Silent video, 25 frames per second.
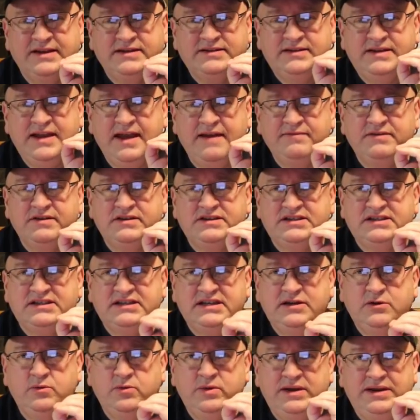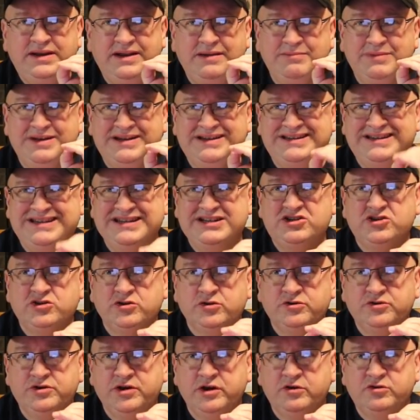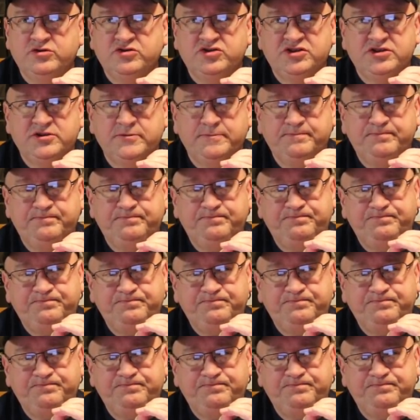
doesn't have the seaweed and medicinal notes